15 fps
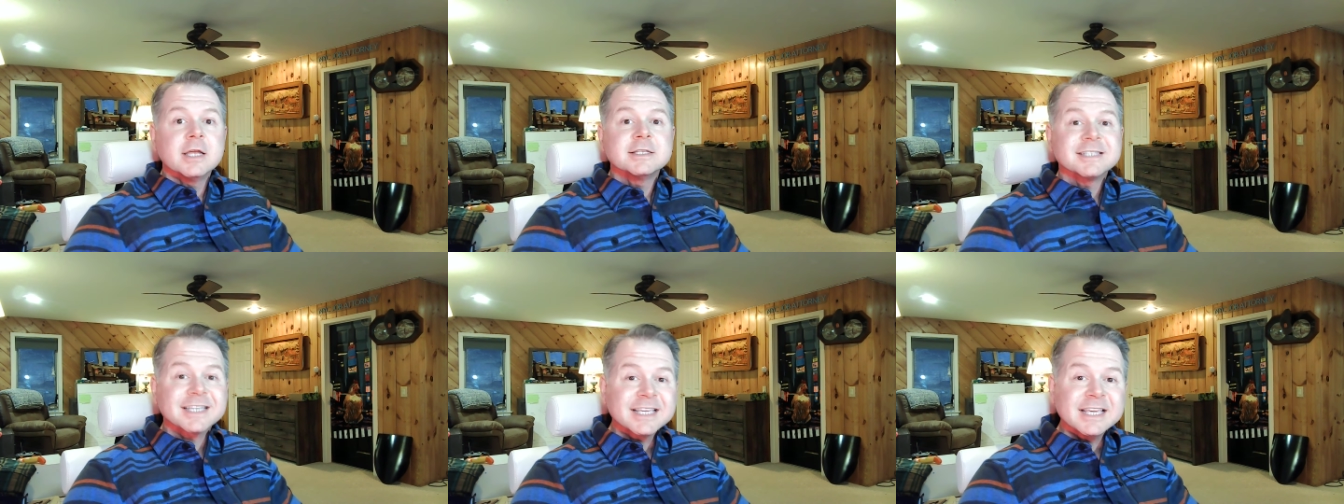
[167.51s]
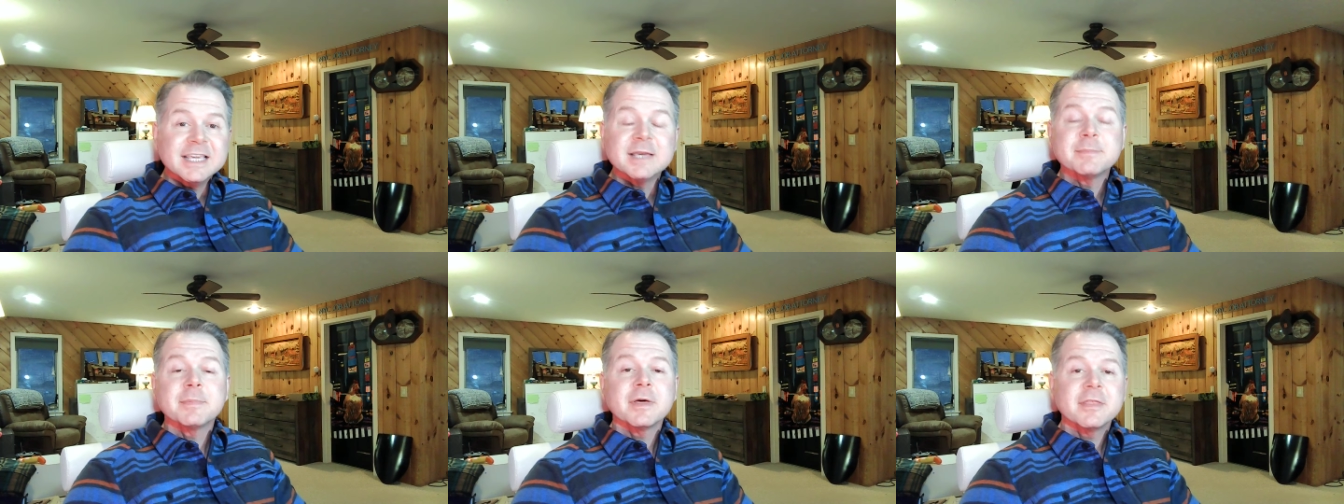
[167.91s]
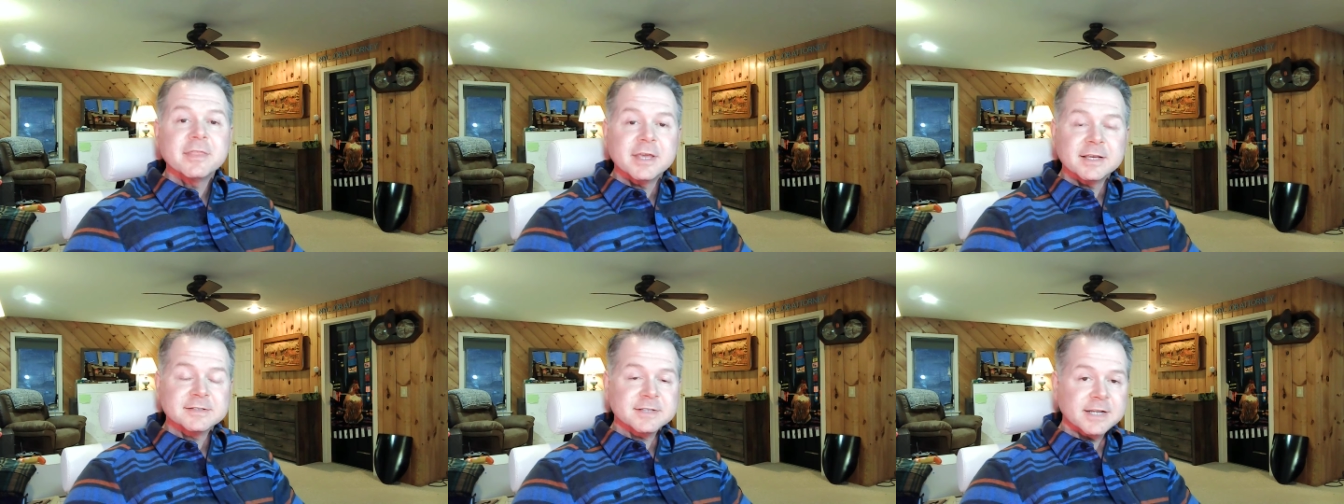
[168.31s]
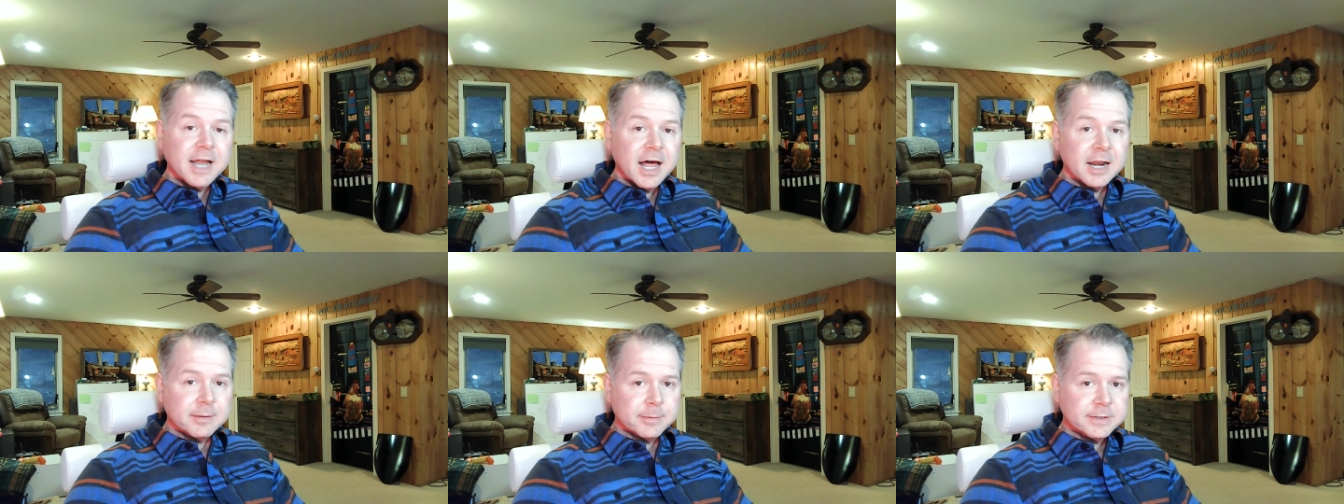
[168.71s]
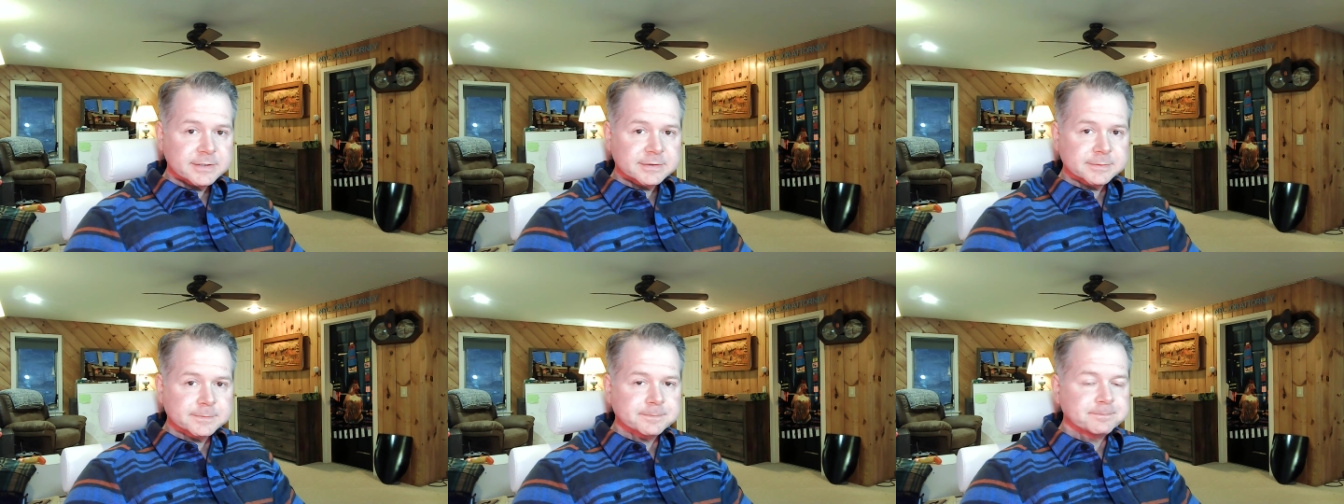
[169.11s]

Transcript: to keep things anonymous.